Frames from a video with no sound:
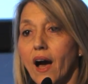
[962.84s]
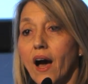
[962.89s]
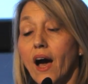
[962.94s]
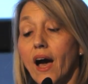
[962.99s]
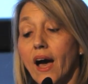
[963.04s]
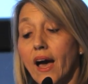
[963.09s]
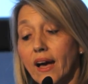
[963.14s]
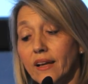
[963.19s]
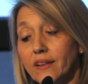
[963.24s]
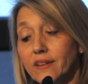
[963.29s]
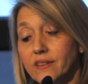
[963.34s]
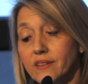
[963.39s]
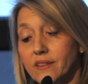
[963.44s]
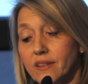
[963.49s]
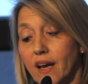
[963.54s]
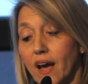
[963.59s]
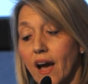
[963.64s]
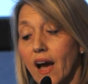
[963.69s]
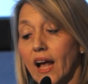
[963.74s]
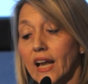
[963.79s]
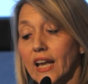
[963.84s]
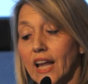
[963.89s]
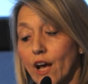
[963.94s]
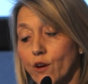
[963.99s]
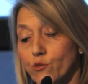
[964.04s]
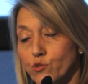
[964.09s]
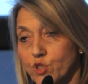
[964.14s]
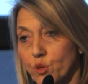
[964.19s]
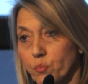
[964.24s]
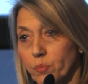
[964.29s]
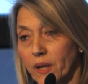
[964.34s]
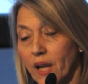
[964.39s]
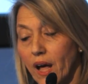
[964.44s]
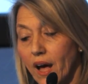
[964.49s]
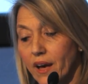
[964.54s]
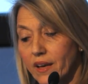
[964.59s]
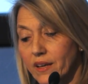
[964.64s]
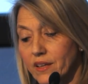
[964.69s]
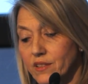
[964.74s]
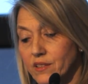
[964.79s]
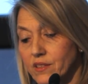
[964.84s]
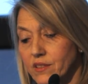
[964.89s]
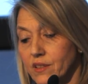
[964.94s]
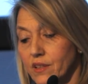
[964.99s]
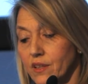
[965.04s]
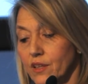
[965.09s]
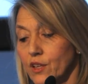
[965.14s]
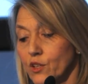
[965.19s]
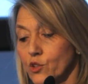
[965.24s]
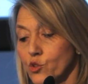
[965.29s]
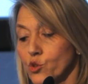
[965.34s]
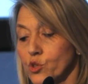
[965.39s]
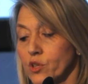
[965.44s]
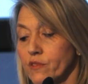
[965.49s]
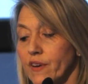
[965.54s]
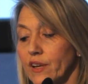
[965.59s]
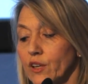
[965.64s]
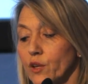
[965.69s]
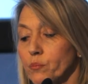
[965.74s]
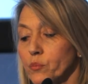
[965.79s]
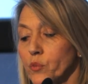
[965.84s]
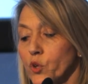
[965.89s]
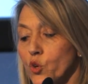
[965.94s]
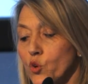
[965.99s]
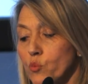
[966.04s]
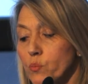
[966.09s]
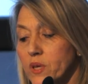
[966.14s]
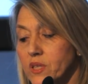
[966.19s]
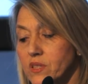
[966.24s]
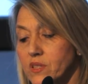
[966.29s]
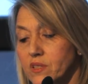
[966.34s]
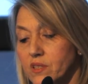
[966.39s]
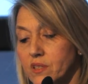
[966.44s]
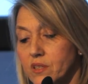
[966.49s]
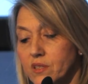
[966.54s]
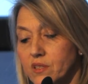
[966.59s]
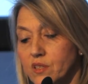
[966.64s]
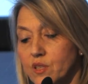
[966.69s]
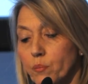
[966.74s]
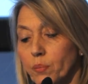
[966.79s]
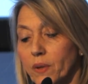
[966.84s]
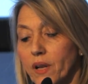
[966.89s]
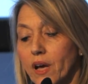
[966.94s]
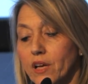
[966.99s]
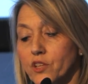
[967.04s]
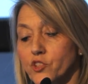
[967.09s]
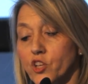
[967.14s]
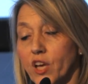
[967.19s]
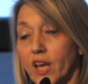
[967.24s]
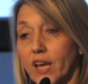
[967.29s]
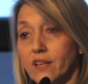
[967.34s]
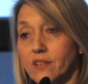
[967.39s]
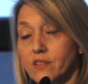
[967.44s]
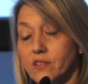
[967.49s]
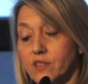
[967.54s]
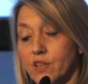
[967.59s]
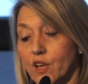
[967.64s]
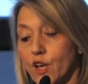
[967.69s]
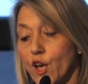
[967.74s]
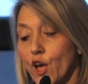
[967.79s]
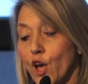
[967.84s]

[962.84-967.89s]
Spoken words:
and allows suppliers to develop new businesses, supply chains,